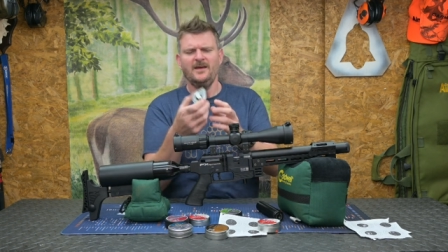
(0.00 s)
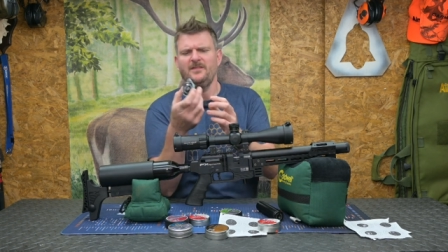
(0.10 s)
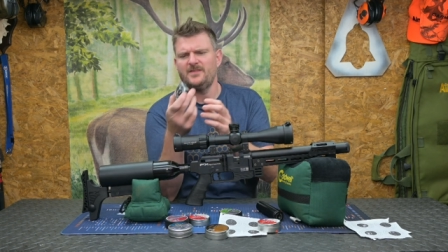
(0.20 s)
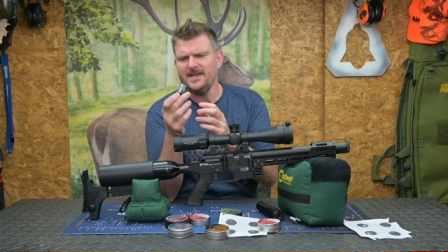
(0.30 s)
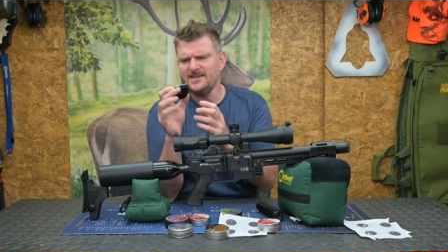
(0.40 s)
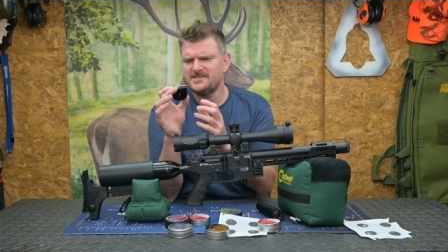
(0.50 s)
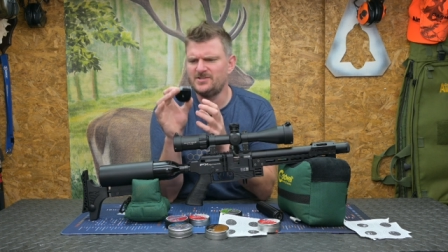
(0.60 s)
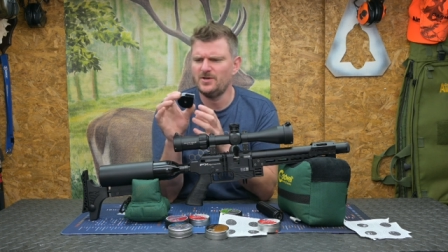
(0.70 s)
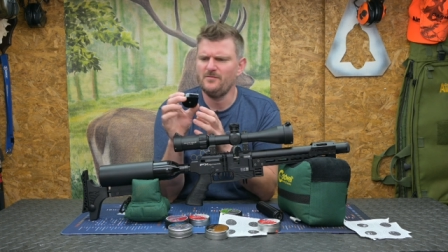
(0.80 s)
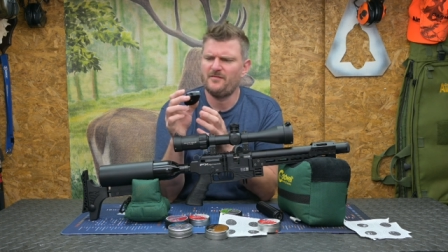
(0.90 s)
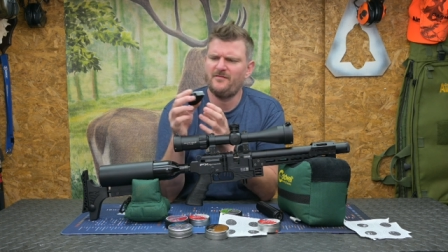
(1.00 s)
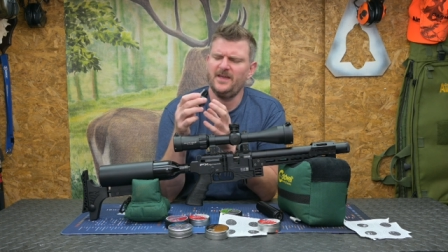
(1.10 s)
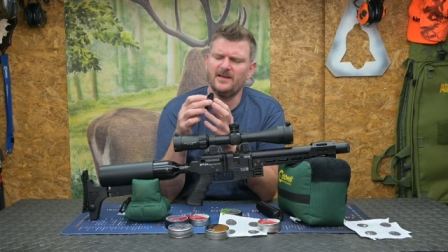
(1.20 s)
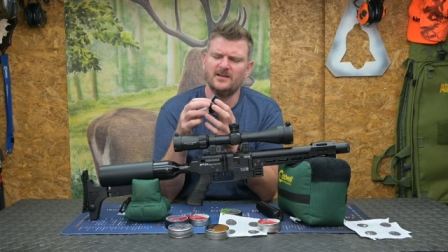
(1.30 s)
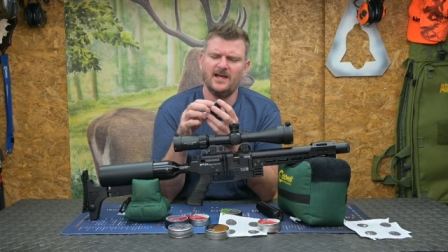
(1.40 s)
these do
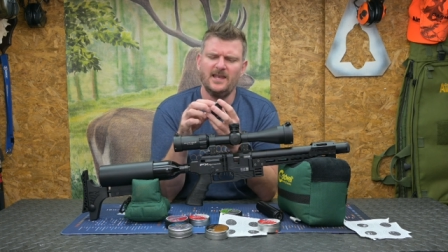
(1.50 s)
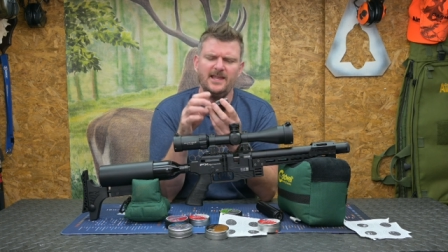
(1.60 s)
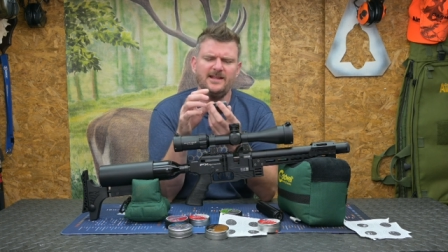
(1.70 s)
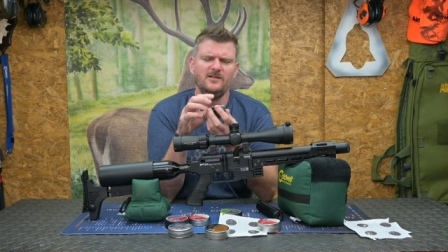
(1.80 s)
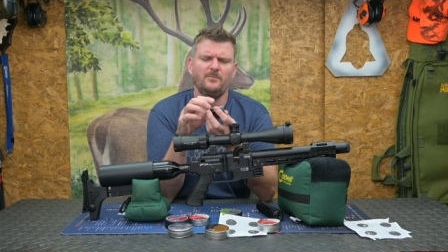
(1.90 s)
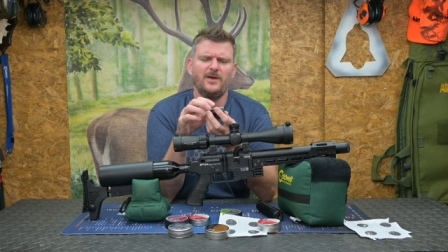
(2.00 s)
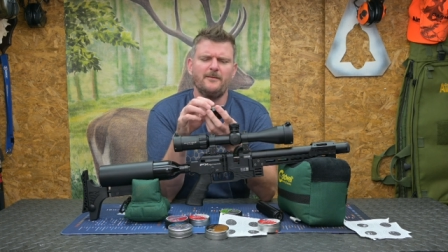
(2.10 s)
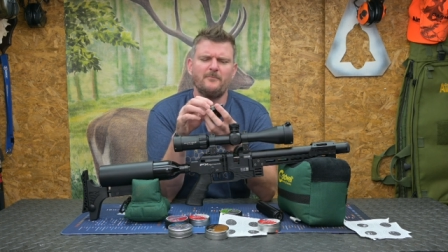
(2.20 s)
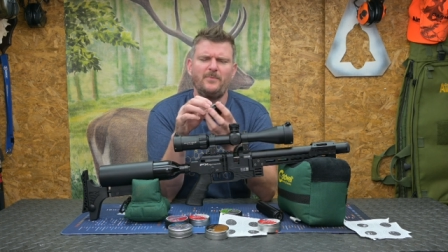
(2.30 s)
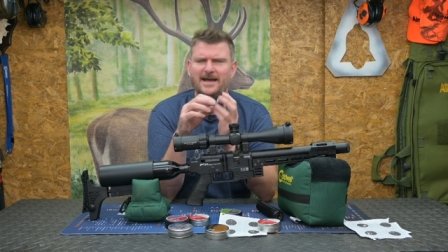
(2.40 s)
feel a little bit